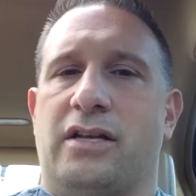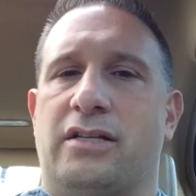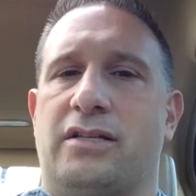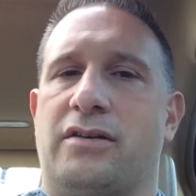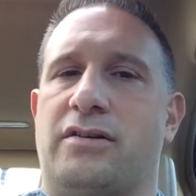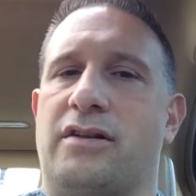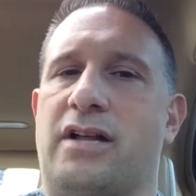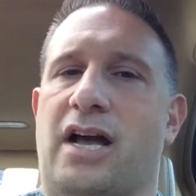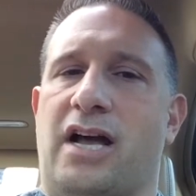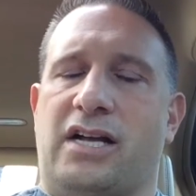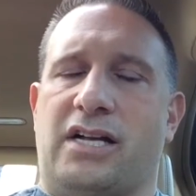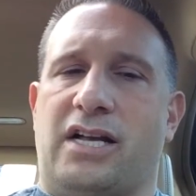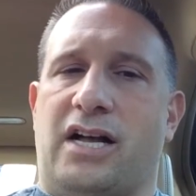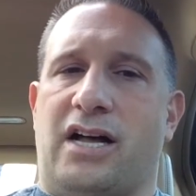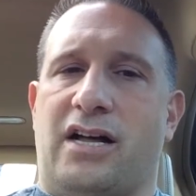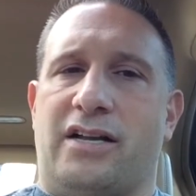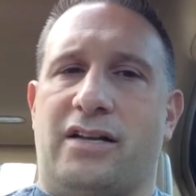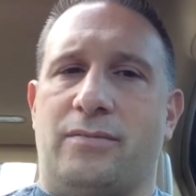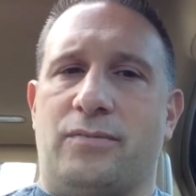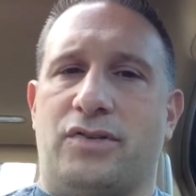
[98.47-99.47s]
They're not
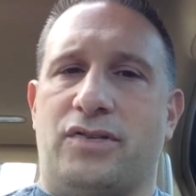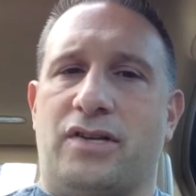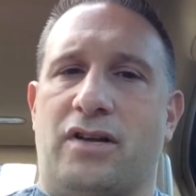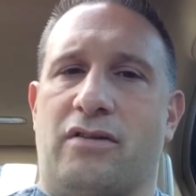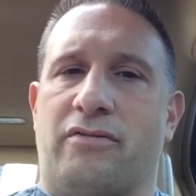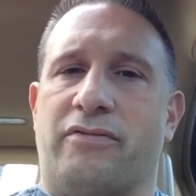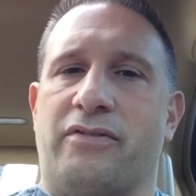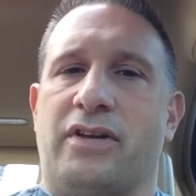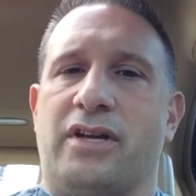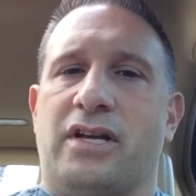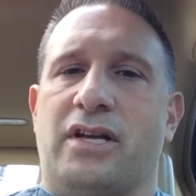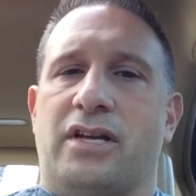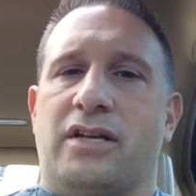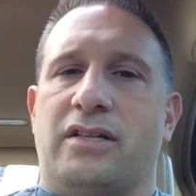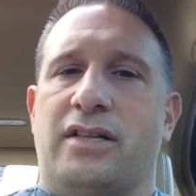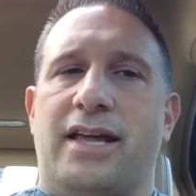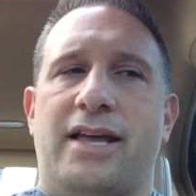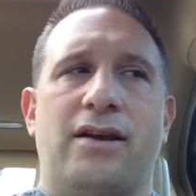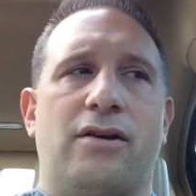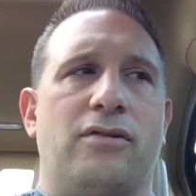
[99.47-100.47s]
God Himself.
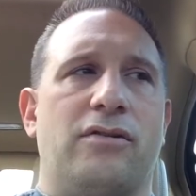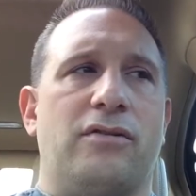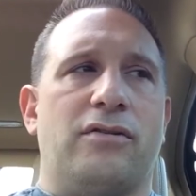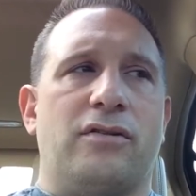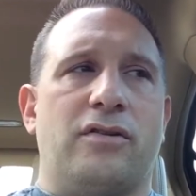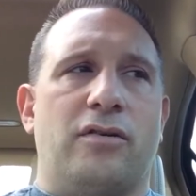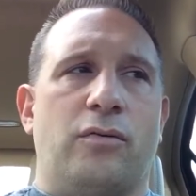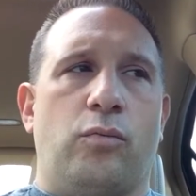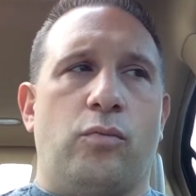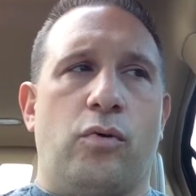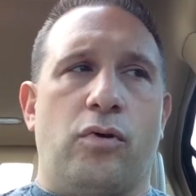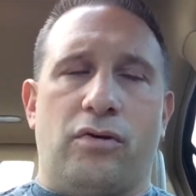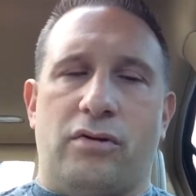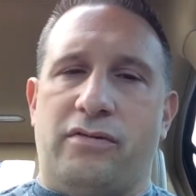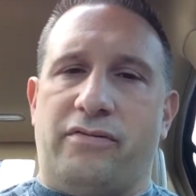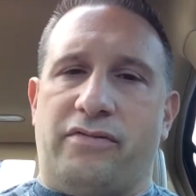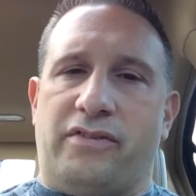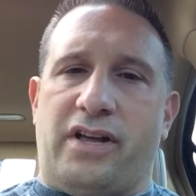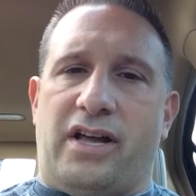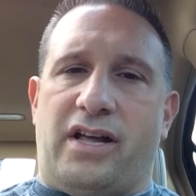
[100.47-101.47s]
They are the
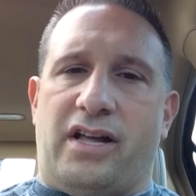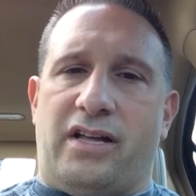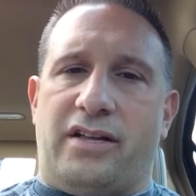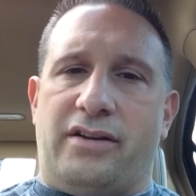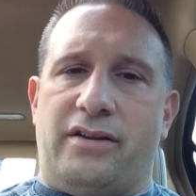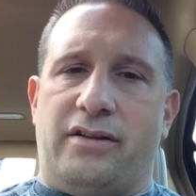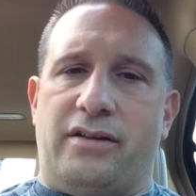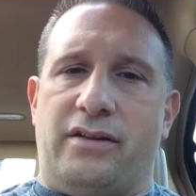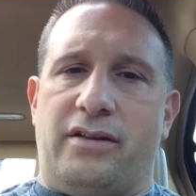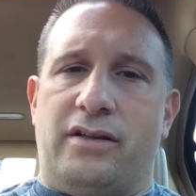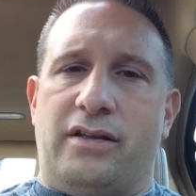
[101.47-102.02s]
Word of God.